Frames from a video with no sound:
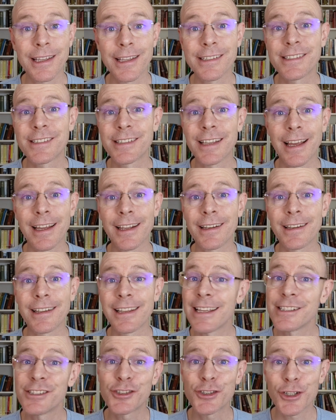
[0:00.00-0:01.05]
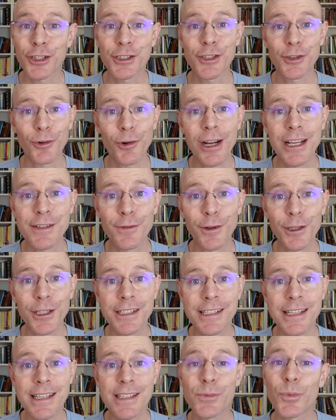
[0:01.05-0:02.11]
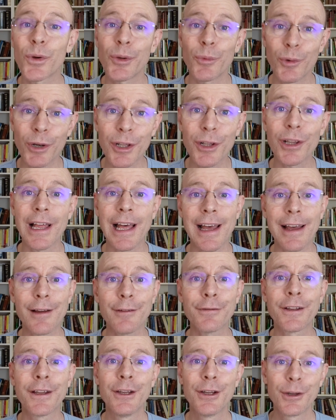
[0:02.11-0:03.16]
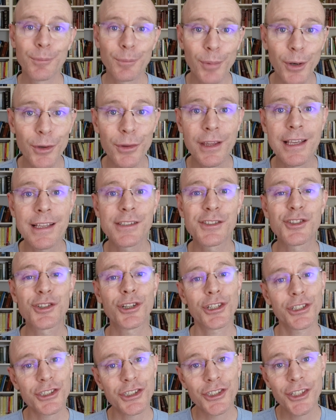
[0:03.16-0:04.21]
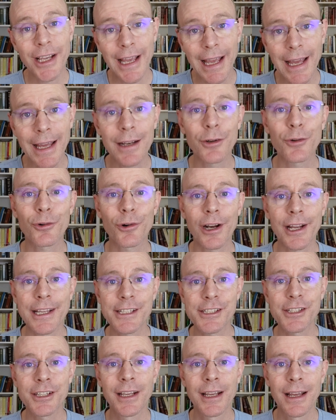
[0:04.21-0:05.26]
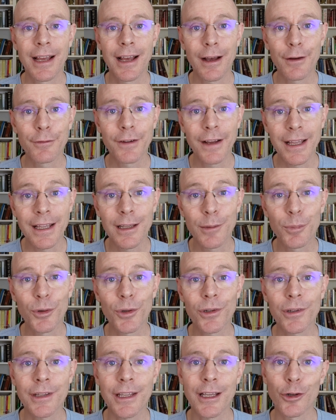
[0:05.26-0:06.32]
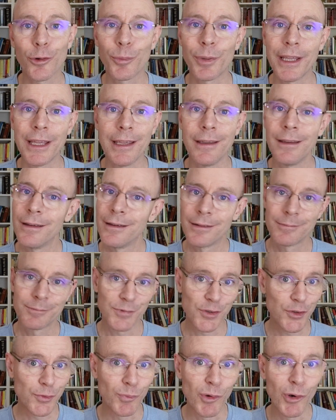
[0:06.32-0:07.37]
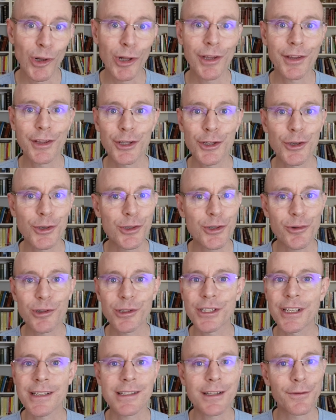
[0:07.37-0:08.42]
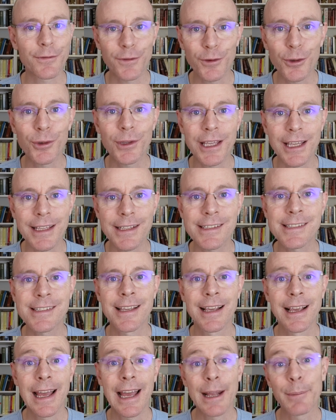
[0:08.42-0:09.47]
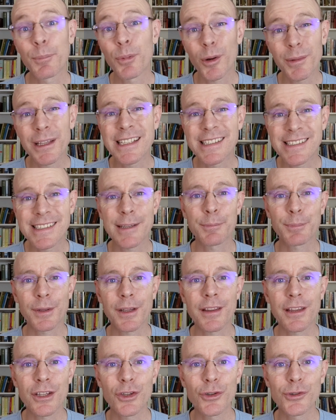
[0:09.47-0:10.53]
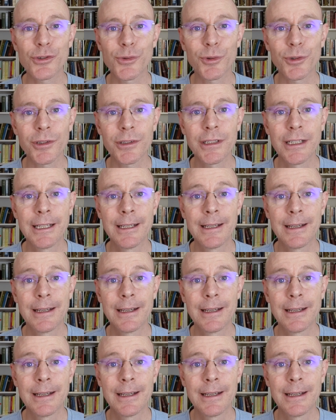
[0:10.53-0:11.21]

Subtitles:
kids church and creche volunteers, we will have both kids church and creche available. It'll be smaller than usual, just a few kids, and probably simpler than usual.